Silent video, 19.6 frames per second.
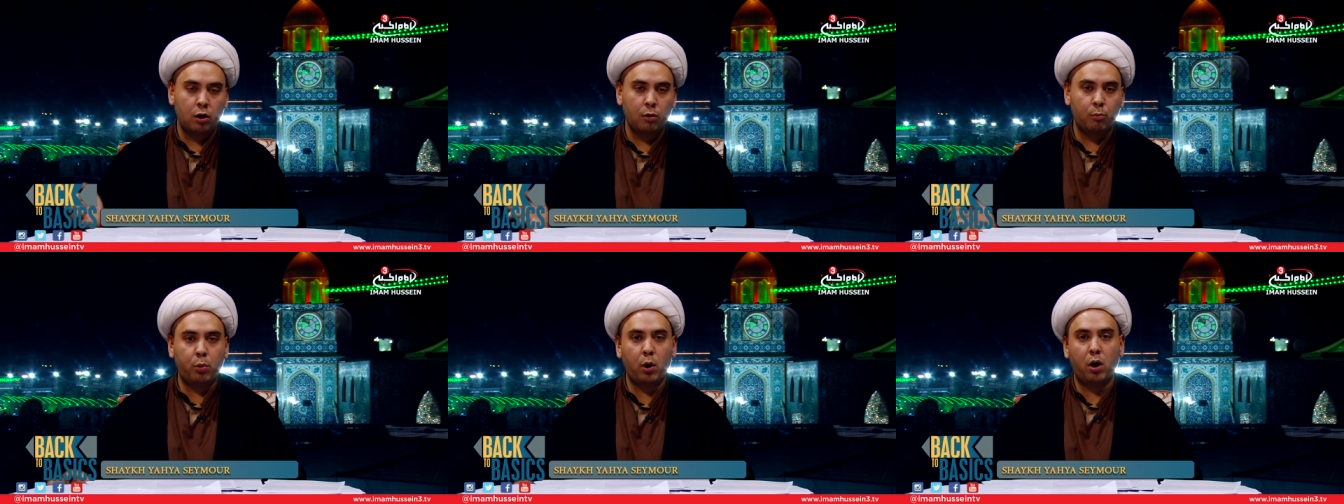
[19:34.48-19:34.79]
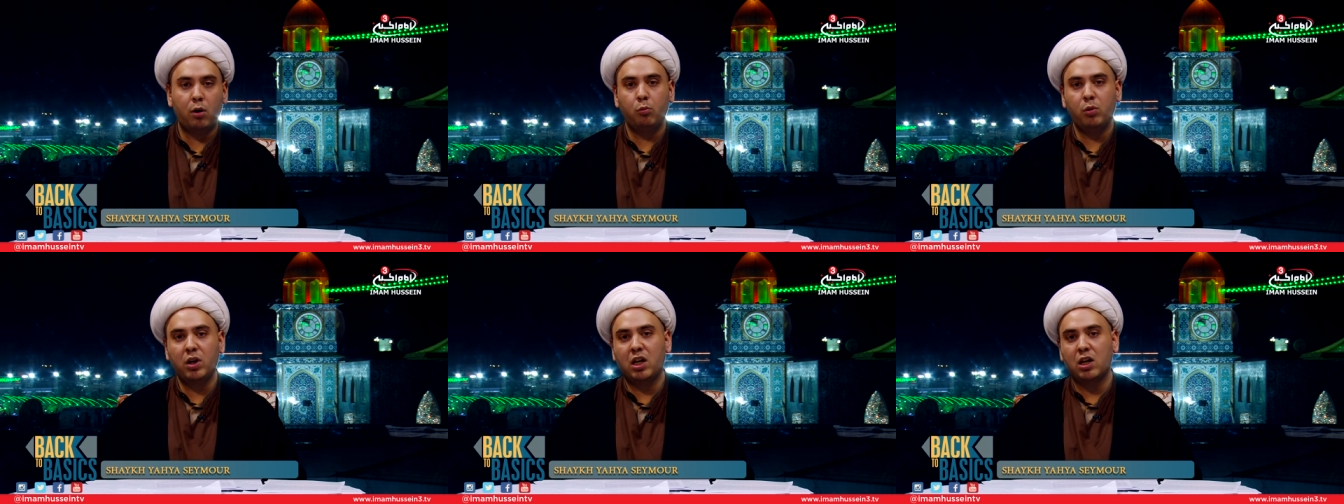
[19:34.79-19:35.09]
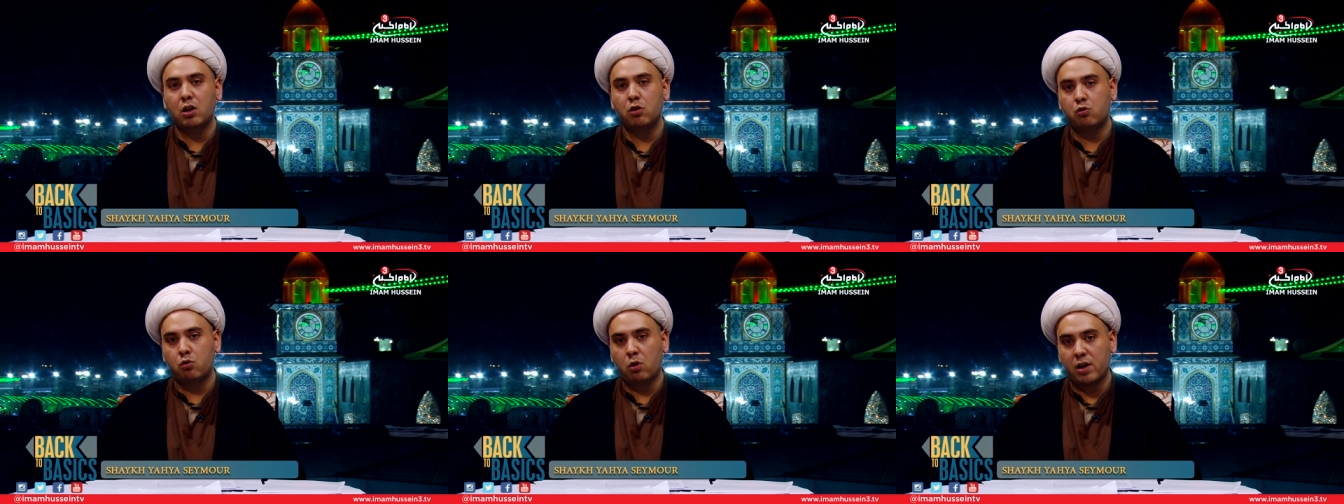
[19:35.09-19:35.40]
but we
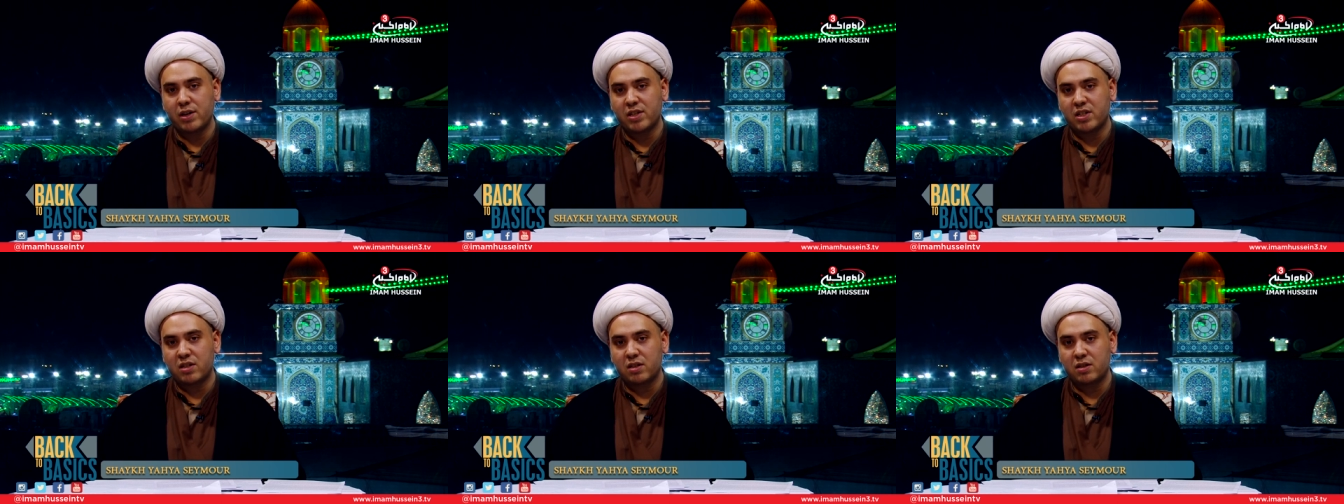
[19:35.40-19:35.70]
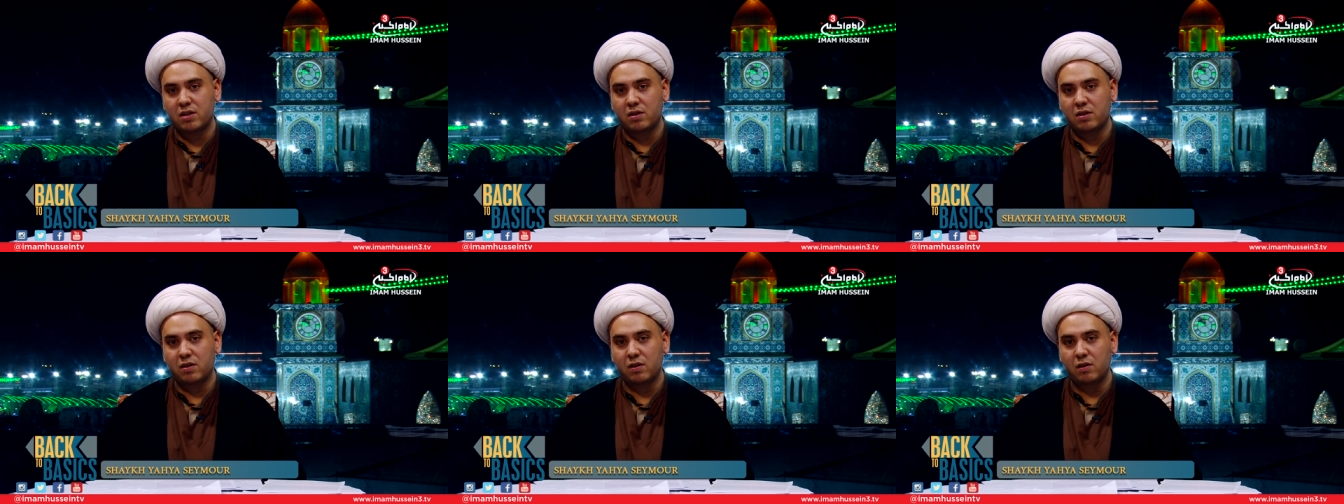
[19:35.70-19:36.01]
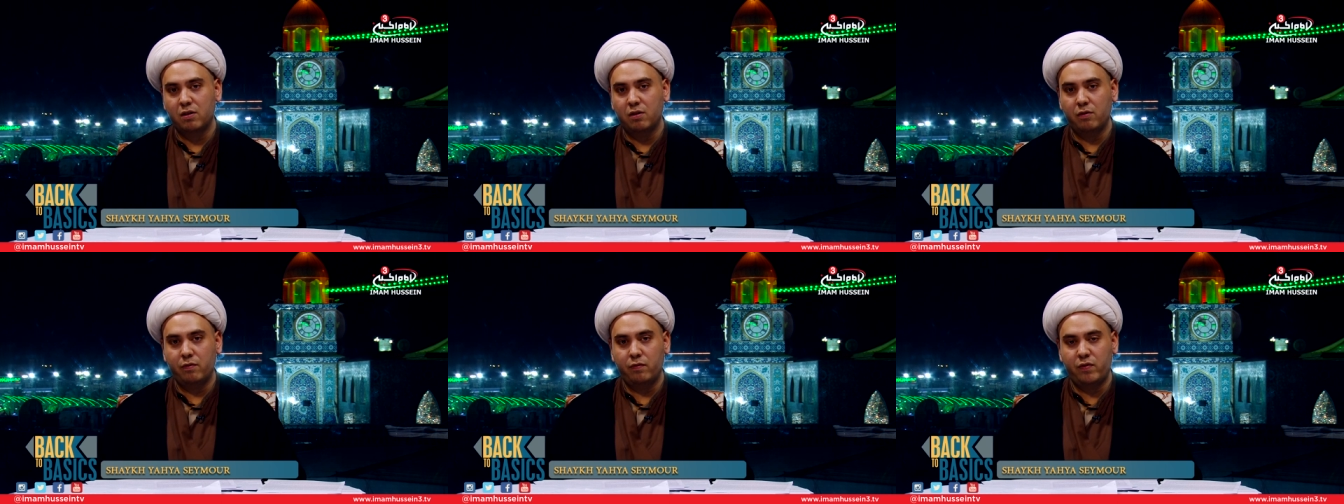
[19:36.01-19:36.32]
can trust
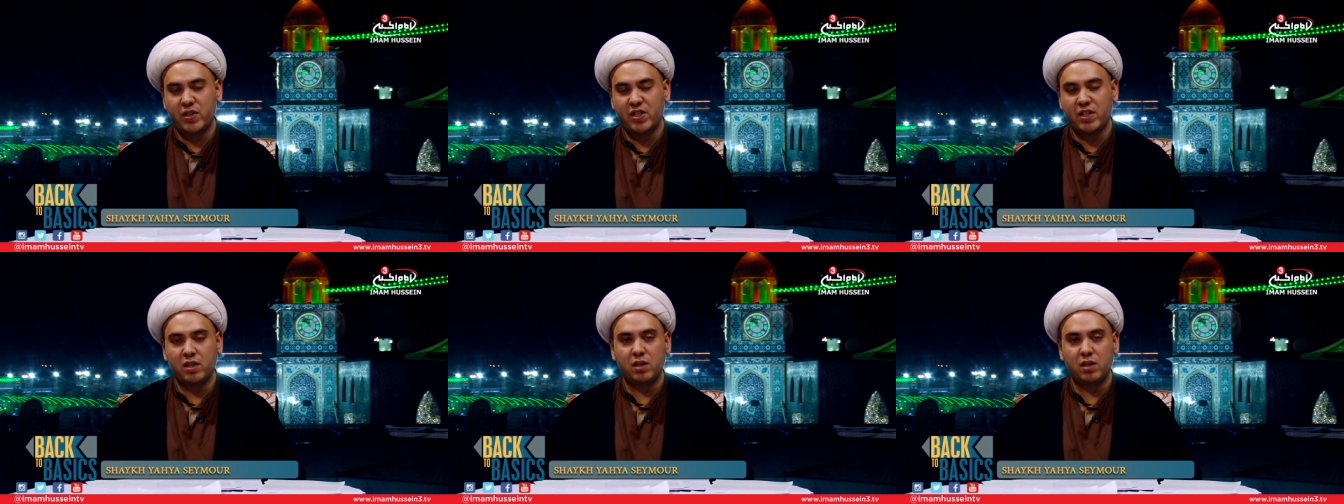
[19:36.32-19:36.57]
this